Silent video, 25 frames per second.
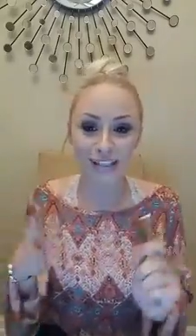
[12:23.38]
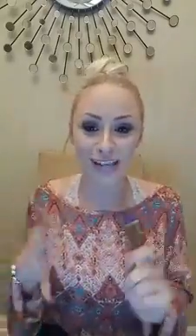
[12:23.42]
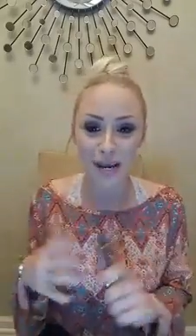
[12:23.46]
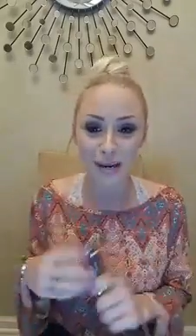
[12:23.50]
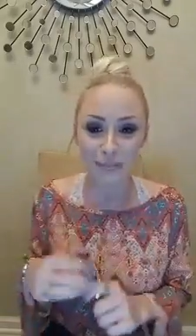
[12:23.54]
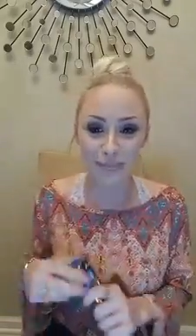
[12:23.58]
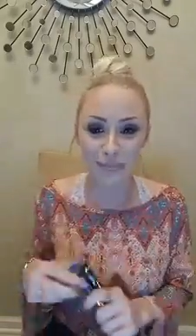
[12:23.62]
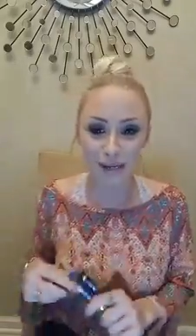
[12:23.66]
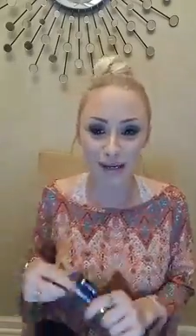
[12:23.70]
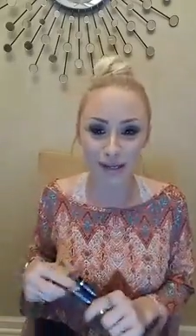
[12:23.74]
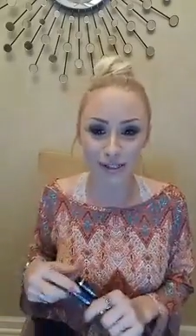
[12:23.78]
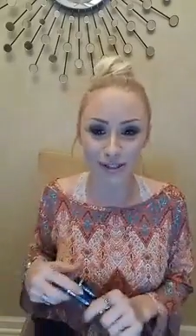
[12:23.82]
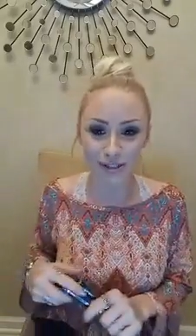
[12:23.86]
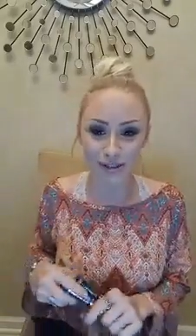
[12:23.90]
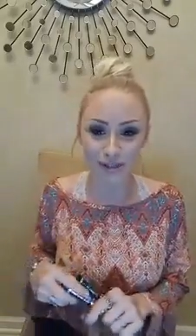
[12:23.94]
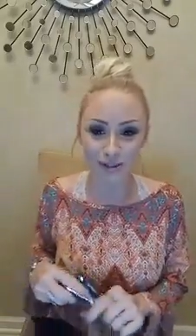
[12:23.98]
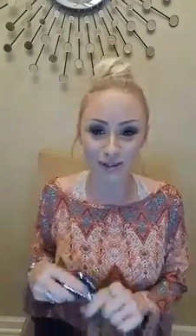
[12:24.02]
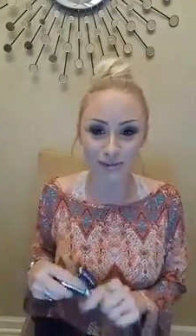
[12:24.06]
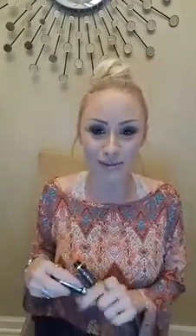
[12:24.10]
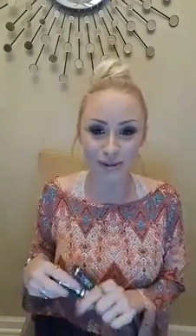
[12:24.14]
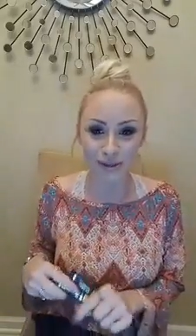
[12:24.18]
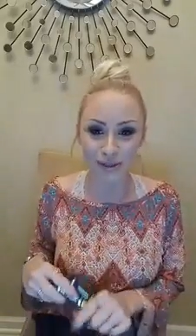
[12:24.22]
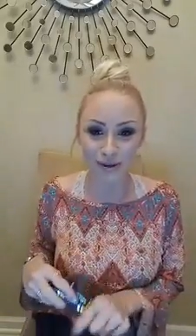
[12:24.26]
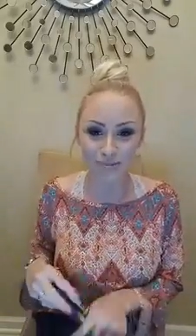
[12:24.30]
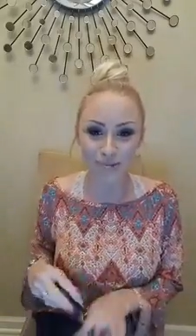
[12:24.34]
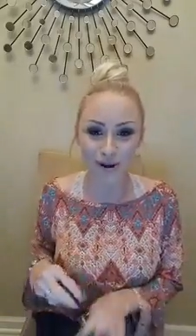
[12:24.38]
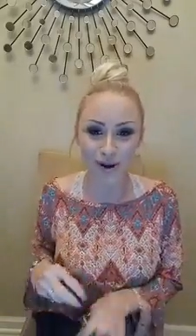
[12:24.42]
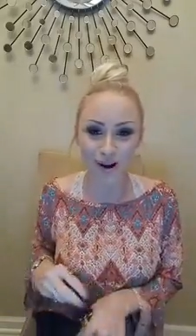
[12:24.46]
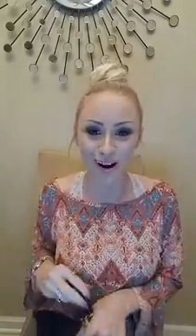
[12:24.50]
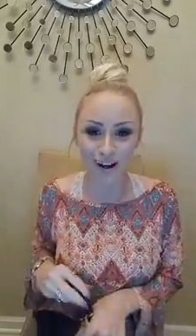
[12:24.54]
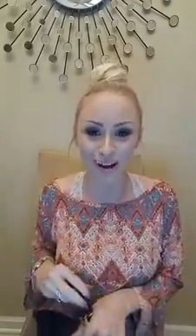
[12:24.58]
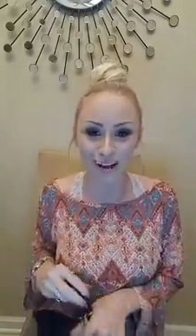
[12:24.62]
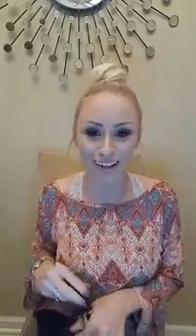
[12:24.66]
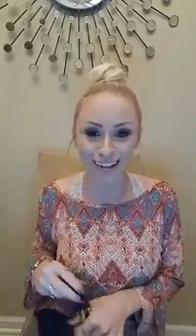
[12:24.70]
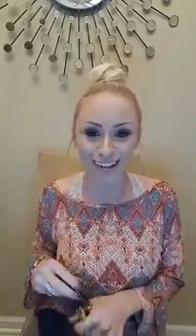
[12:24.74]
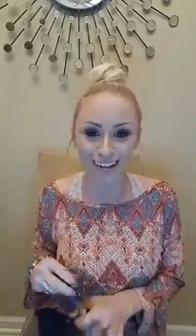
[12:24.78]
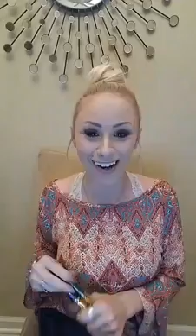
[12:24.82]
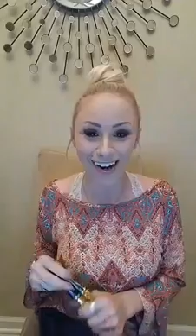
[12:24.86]
hopefully I win,
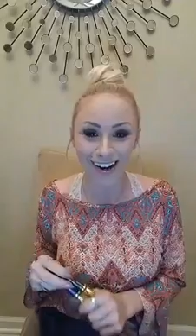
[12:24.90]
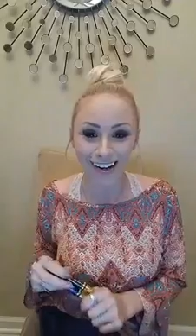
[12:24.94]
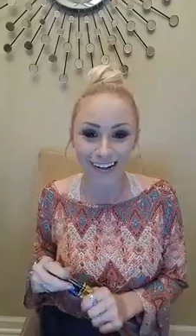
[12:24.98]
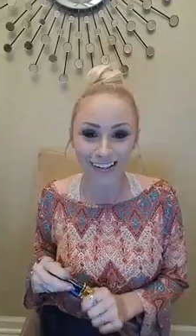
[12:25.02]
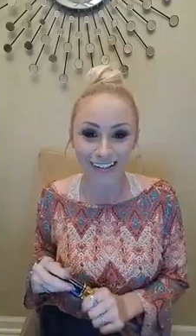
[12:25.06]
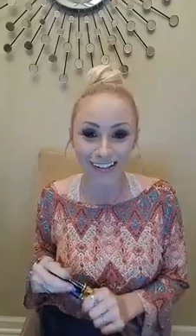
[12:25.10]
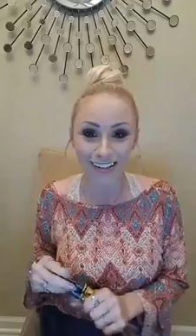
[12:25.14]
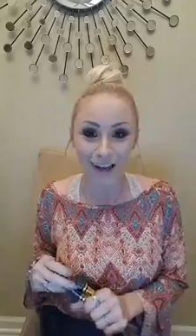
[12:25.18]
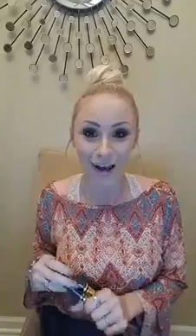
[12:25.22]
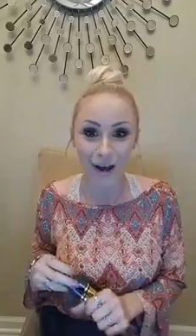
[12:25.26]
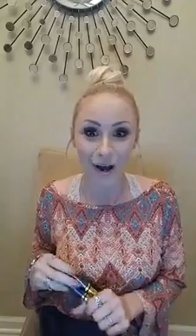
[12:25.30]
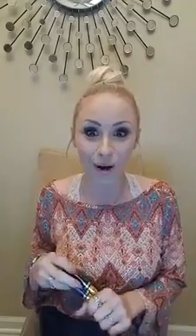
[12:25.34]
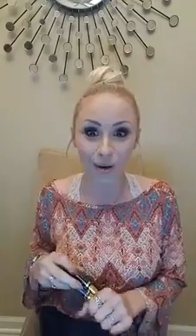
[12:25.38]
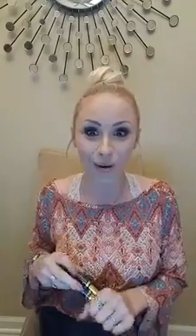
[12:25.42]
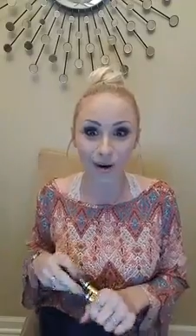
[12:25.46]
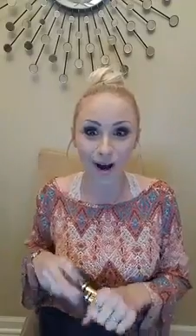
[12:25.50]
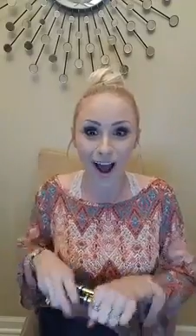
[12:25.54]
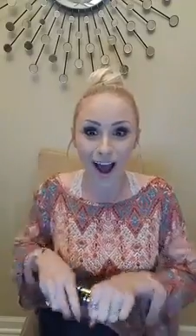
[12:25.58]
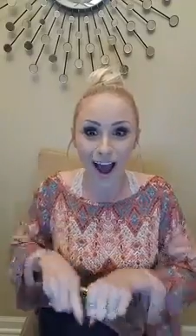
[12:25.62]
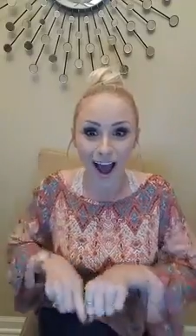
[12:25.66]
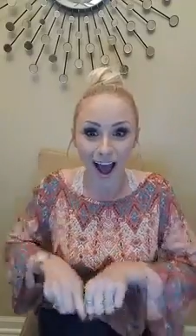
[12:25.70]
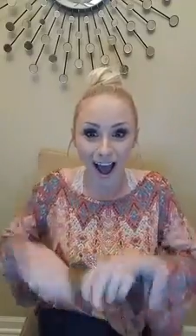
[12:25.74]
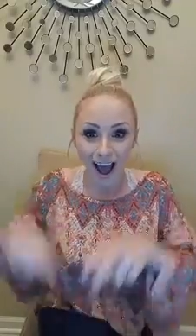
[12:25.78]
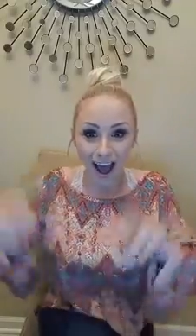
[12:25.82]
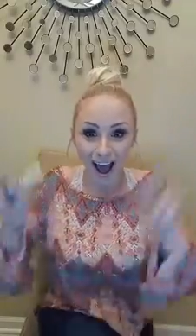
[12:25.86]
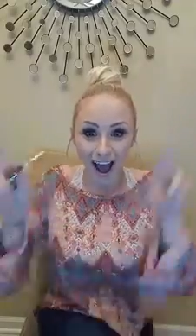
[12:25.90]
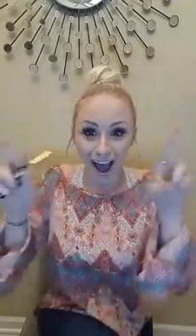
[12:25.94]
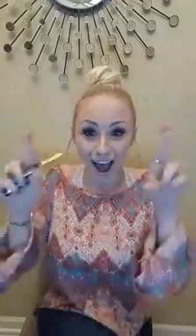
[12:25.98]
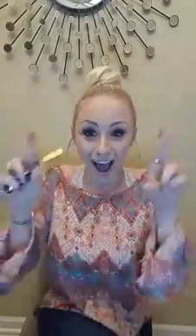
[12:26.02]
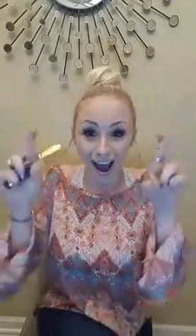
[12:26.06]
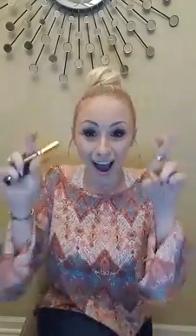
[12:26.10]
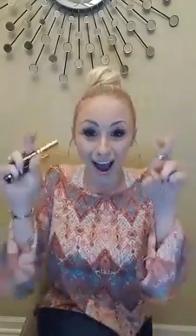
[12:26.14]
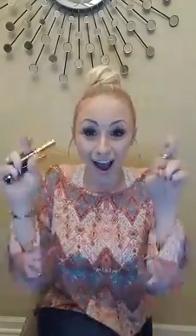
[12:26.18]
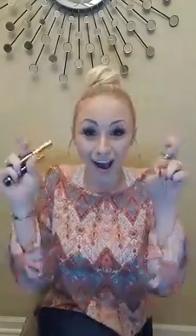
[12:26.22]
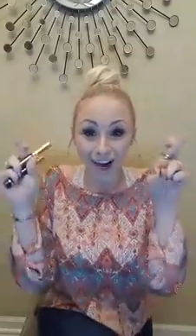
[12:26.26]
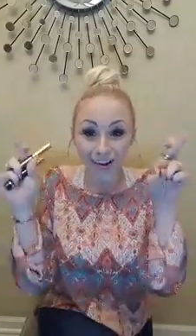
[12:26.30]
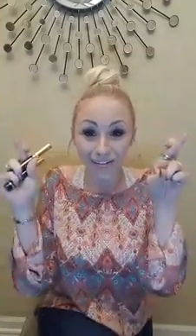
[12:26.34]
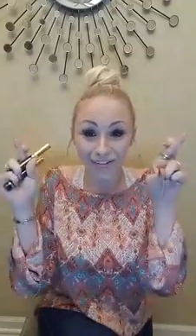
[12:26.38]
y'all. Get 10 free
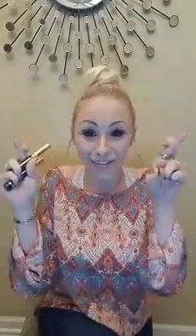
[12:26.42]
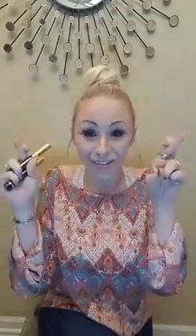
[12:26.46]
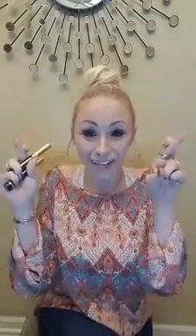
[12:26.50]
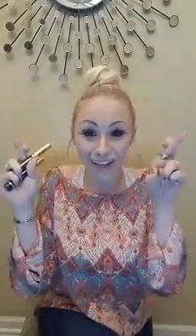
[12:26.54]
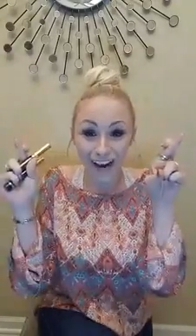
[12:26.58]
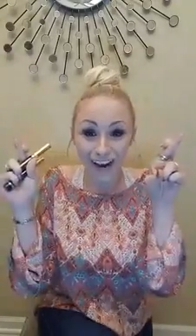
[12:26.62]
colors.